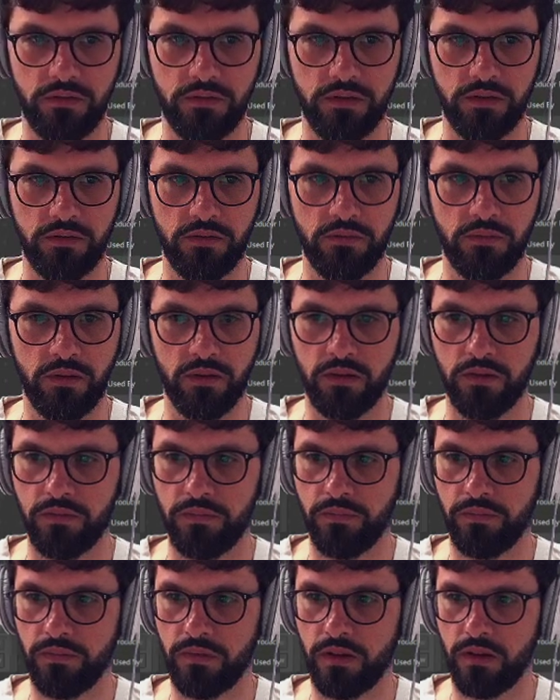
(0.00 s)
0, 1.
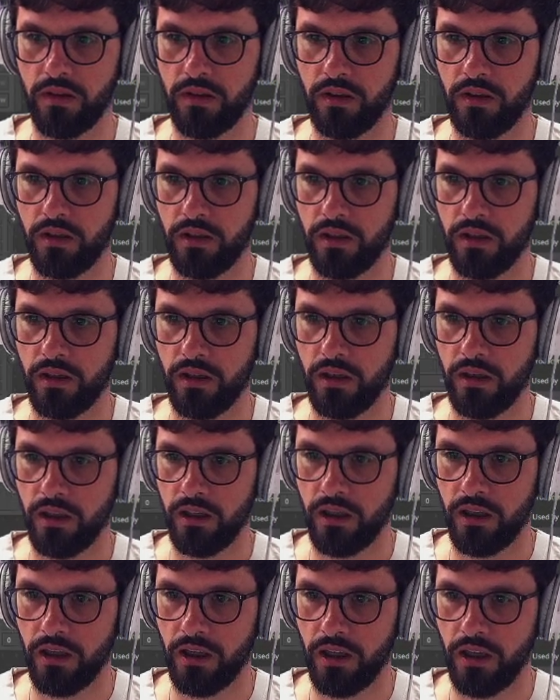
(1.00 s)

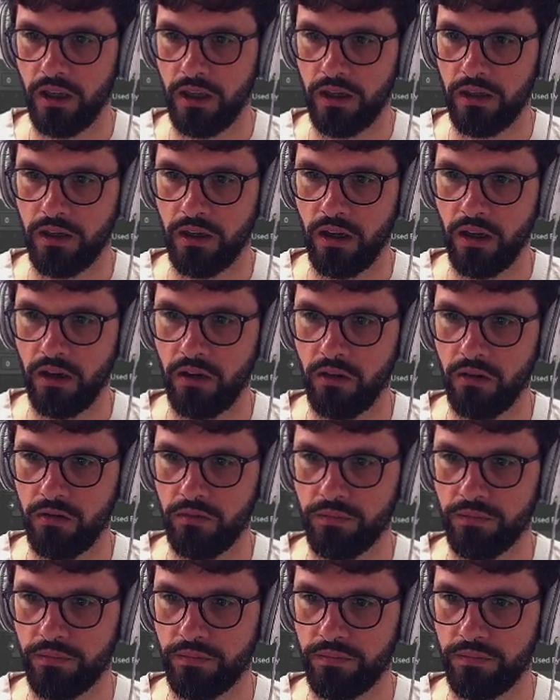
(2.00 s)
And now,